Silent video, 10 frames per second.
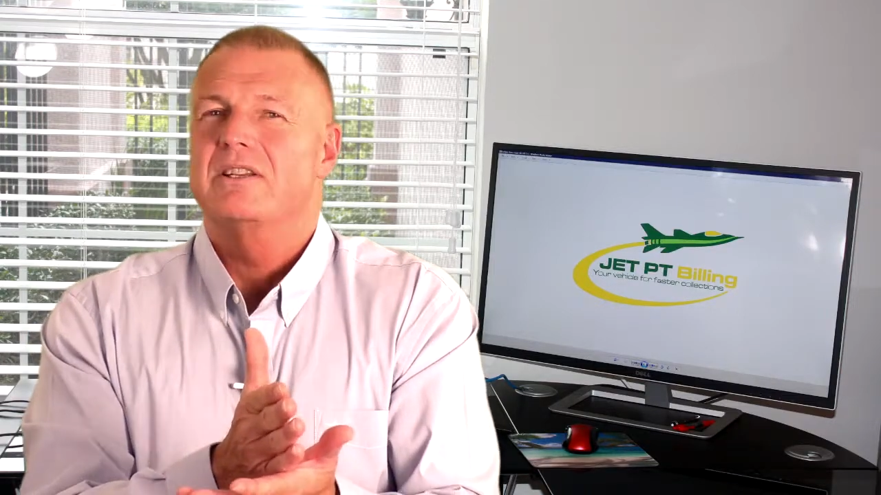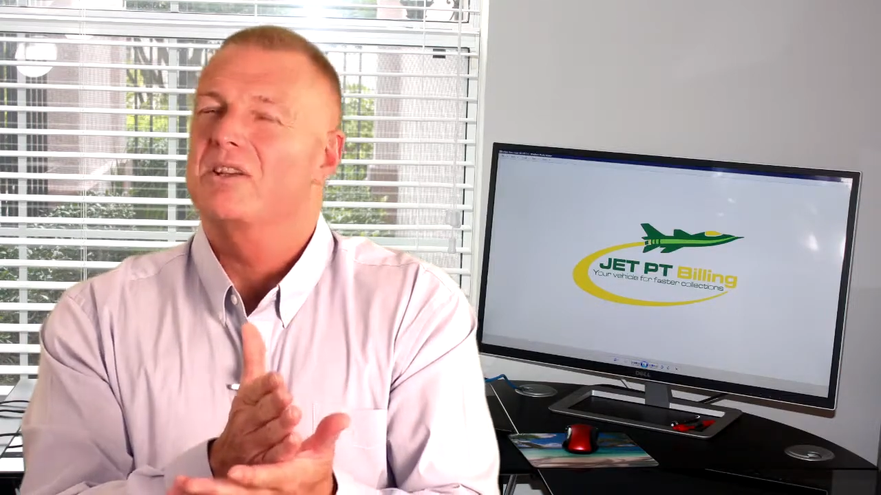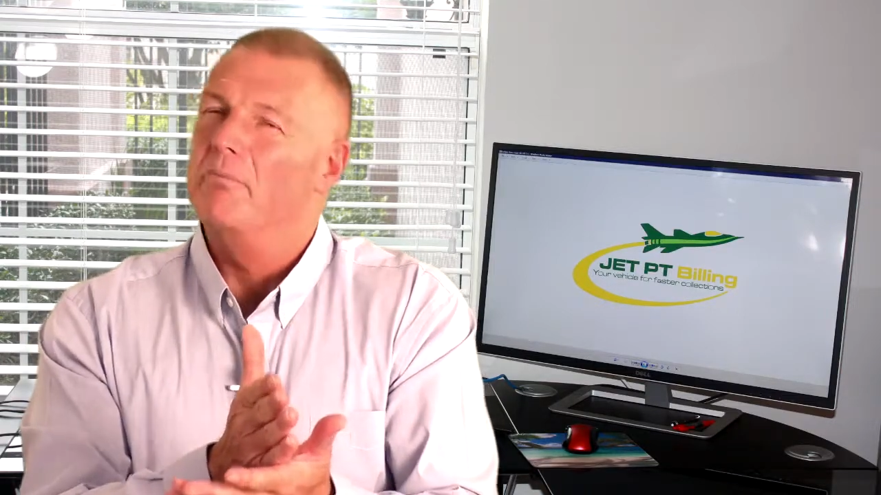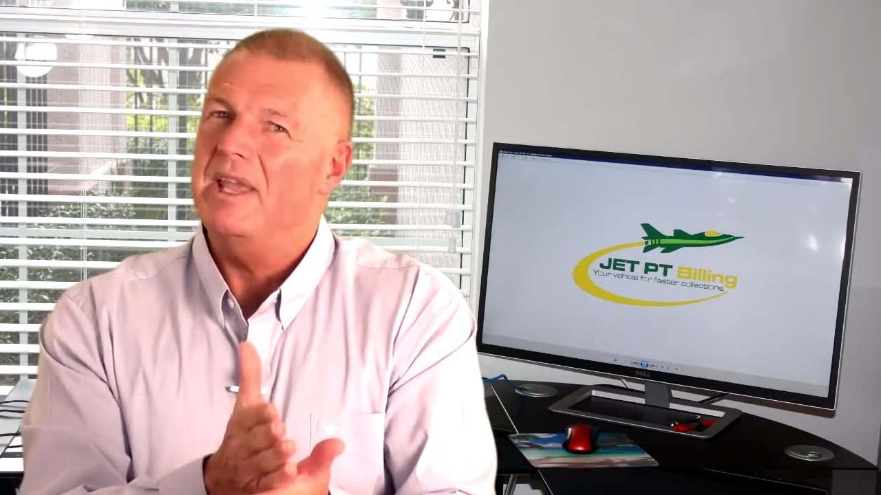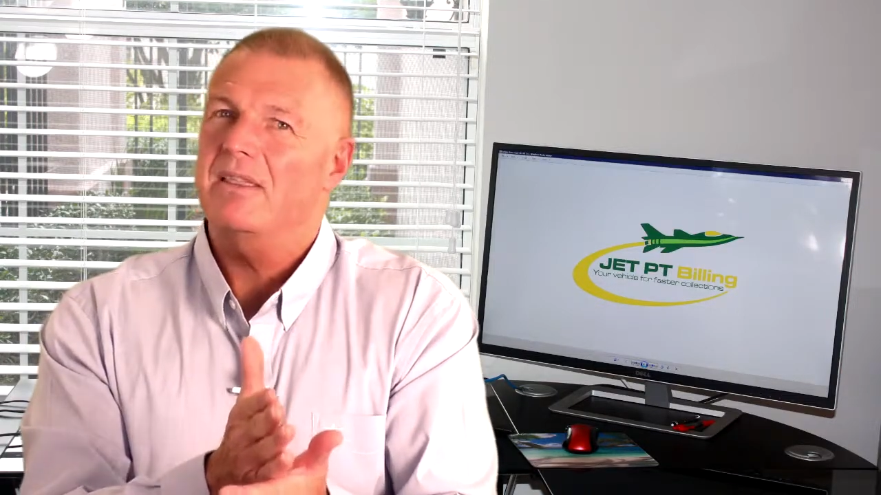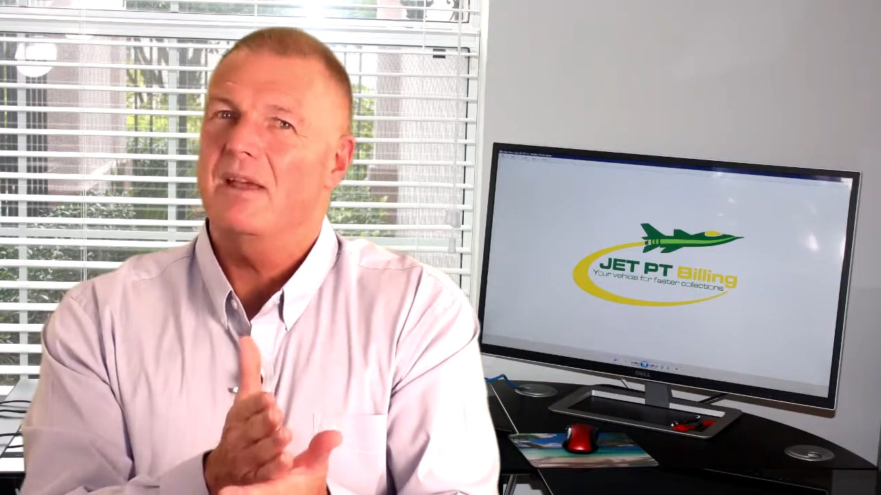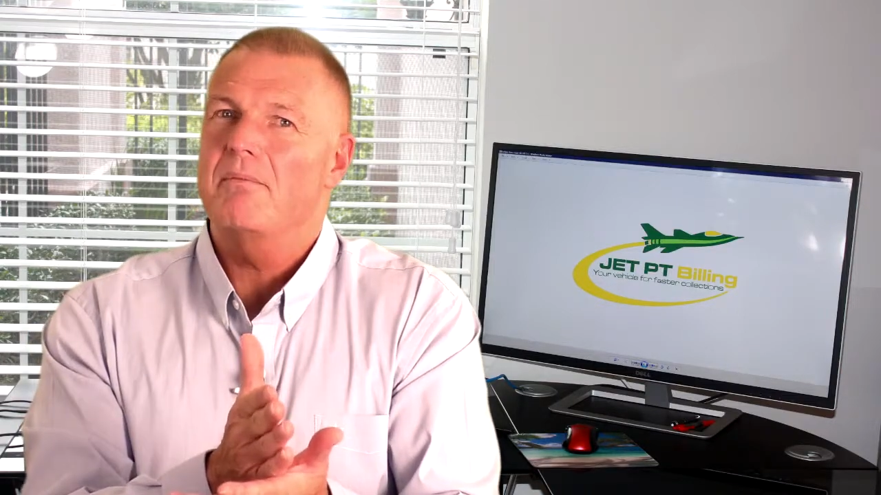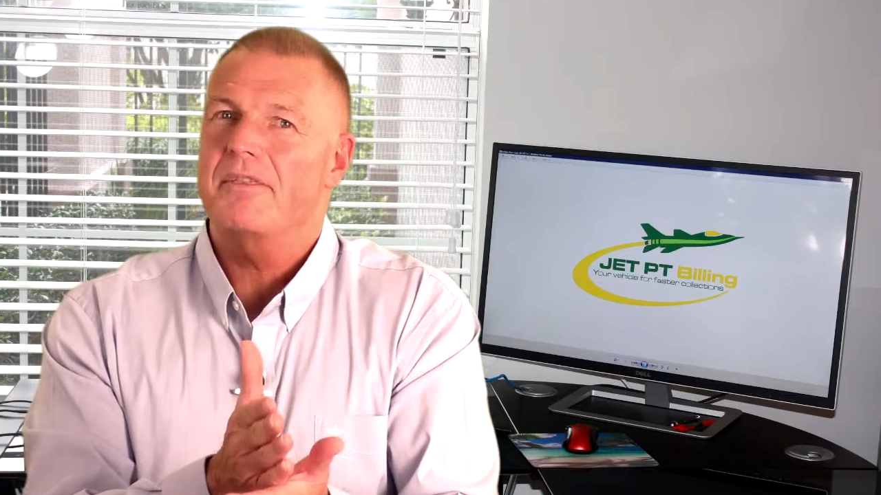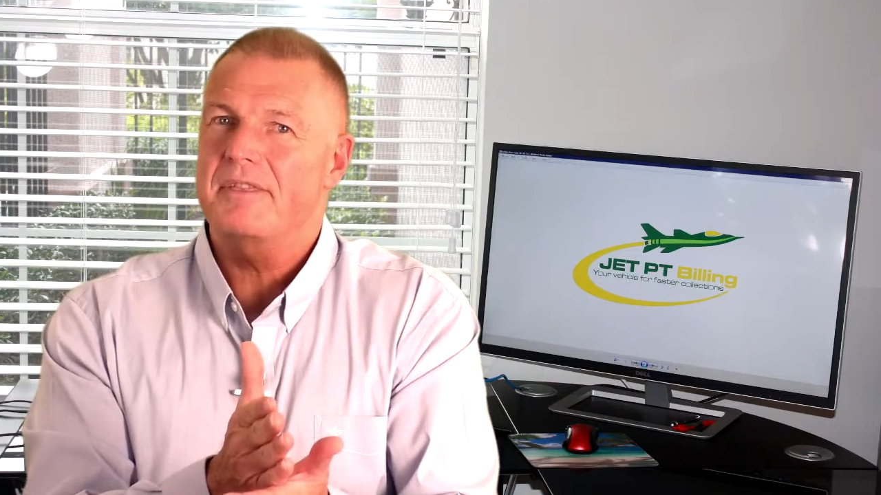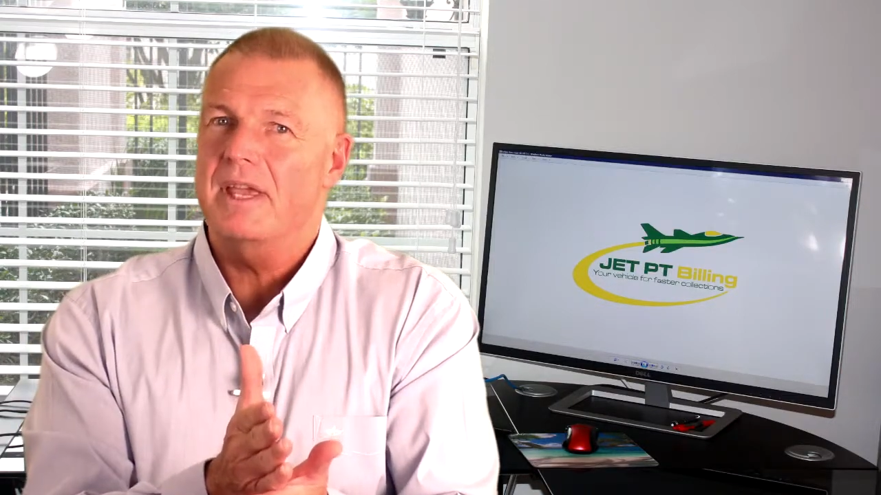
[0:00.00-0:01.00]
to make them
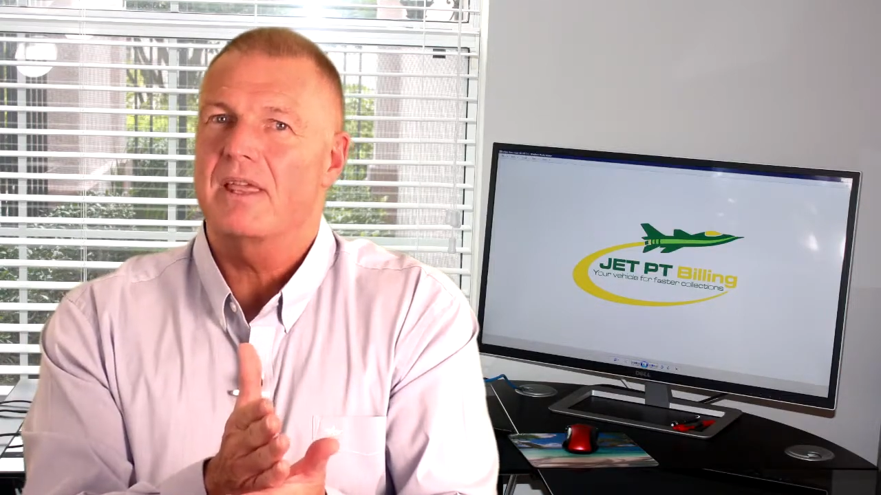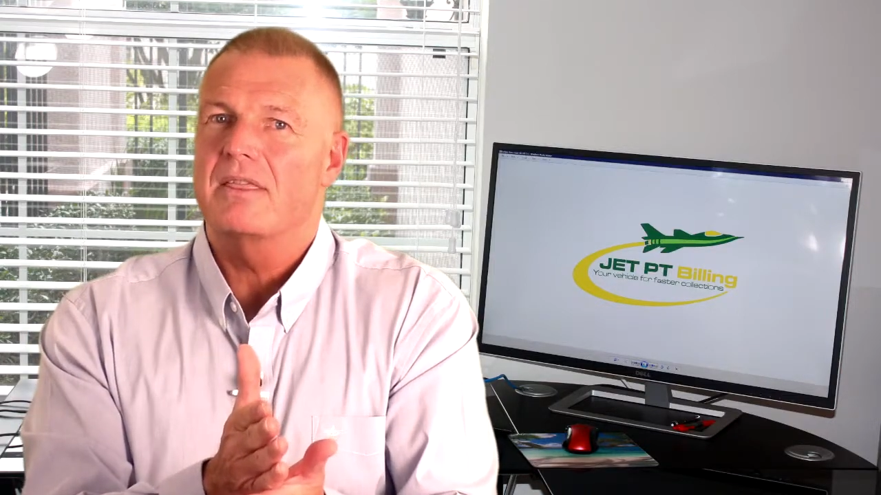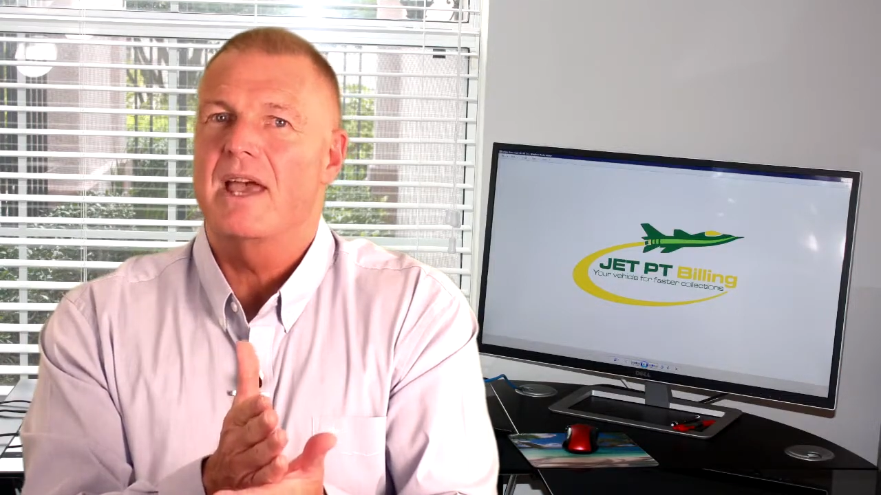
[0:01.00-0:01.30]
think